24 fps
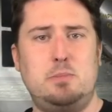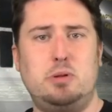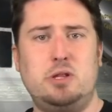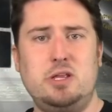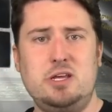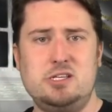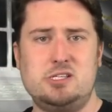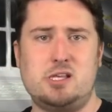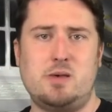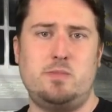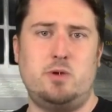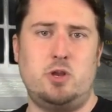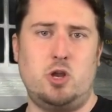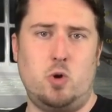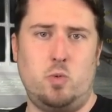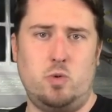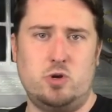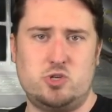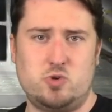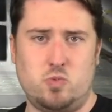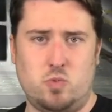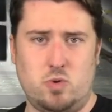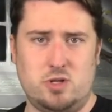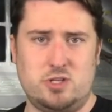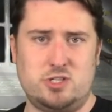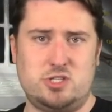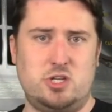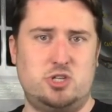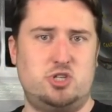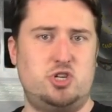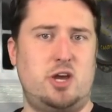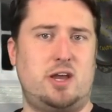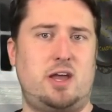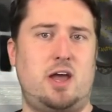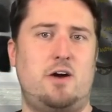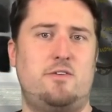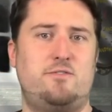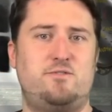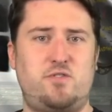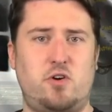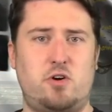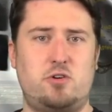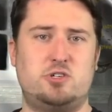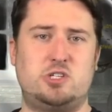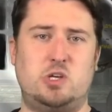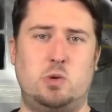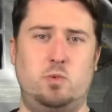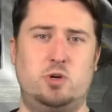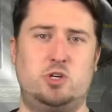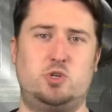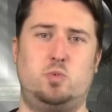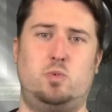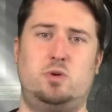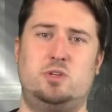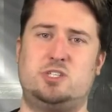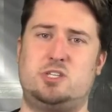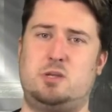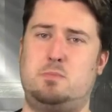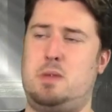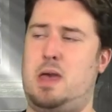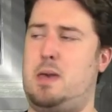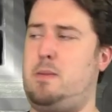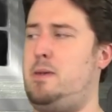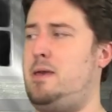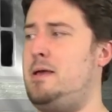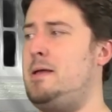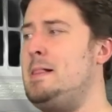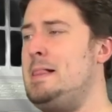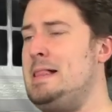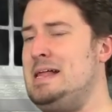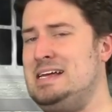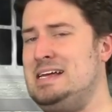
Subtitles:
please let me know which ones to check out first and which ones to maybe